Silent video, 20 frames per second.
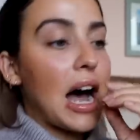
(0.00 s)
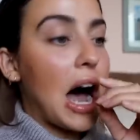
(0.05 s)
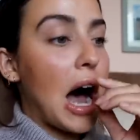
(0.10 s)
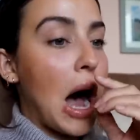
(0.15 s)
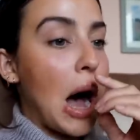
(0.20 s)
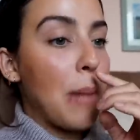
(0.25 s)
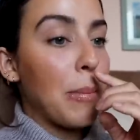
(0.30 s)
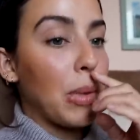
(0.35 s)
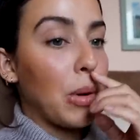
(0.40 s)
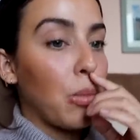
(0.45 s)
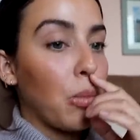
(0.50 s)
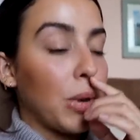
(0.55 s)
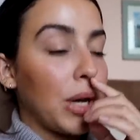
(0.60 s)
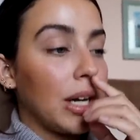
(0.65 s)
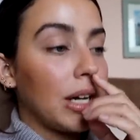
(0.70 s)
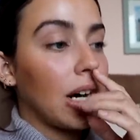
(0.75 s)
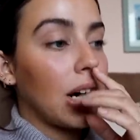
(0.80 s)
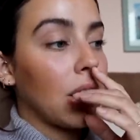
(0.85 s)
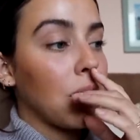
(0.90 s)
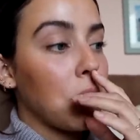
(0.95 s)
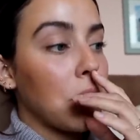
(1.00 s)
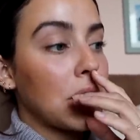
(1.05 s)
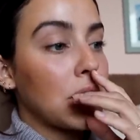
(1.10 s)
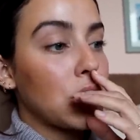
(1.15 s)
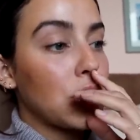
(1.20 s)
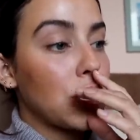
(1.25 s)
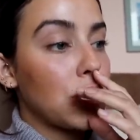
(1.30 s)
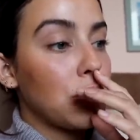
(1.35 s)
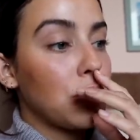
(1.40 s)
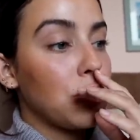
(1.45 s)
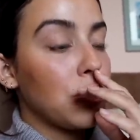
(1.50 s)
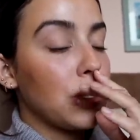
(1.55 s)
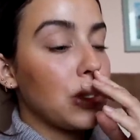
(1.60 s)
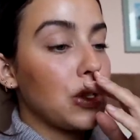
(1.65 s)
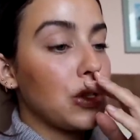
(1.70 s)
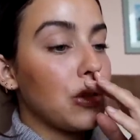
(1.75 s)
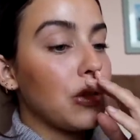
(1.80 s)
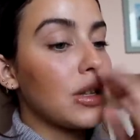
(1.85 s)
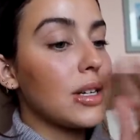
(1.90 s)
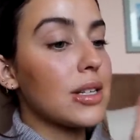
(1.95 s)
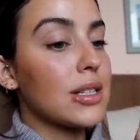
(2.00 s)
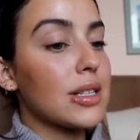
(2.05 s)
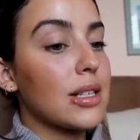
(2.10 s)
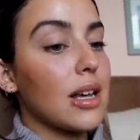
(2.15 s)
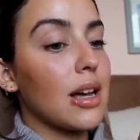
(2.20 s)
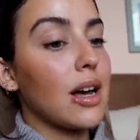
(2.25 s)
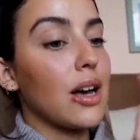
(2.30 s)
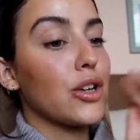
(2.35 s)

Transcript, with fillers: Um, we are going to do this